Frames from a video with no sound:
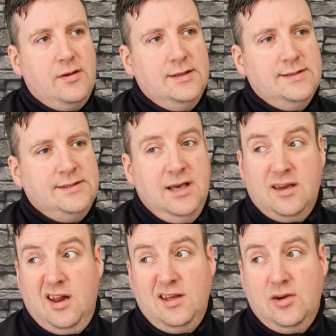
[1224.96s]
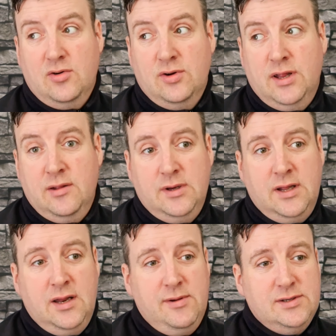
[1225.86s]
as I say, I can't get going anywhere
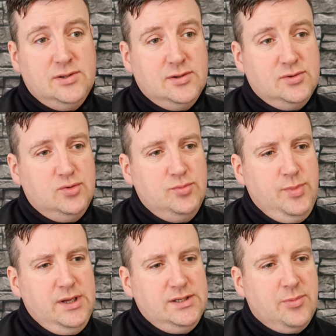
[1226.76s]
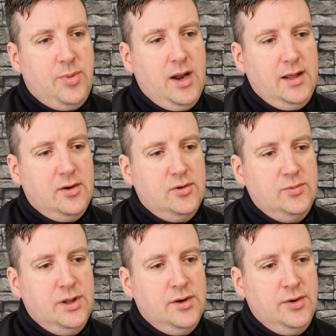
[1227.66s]
anyway, so there's no major panic
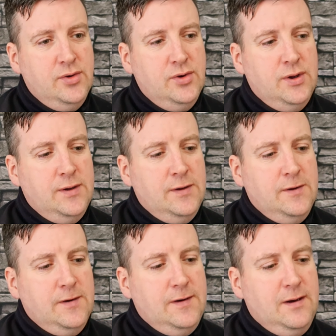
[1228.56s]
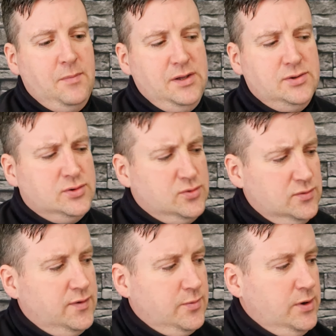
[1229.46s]
on me at the now. I might just
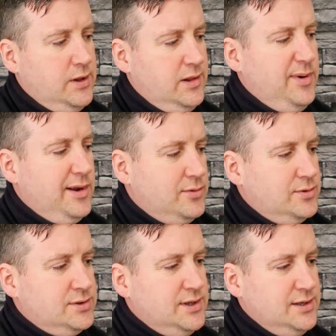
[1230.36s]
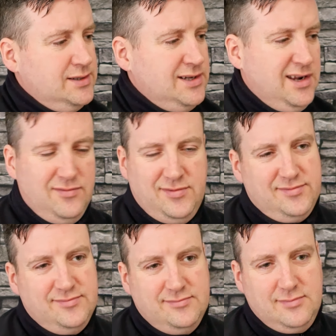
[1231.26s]
go for one of the Bergos things, and then
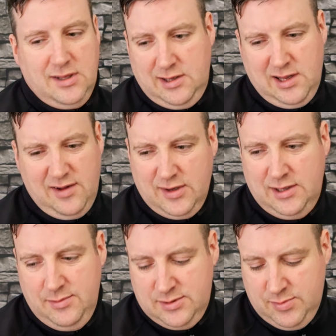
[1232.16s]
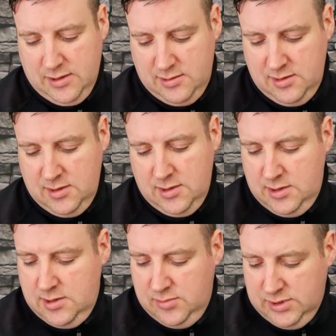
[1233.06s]
it keeps my
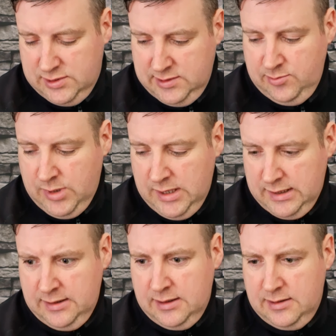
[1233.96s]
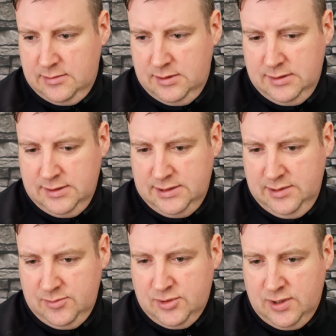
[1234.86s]
sleeping bag and that the
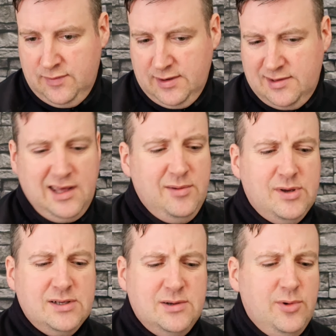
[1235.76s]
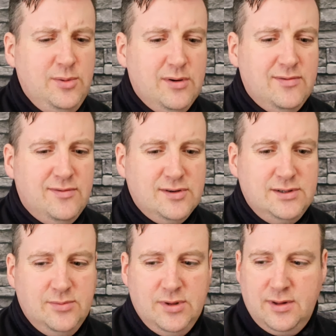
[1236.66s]
same sort of a type, because I'm a wee bit
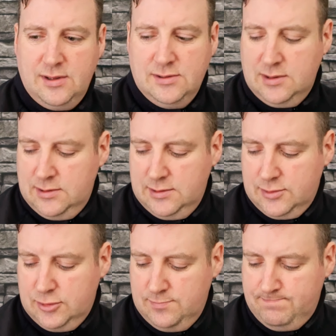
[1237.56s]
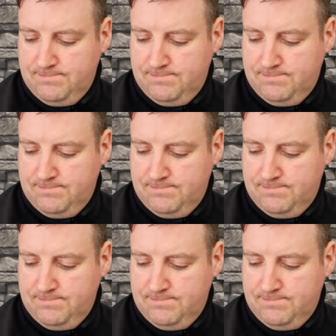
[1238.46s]
fussy about things like that. So,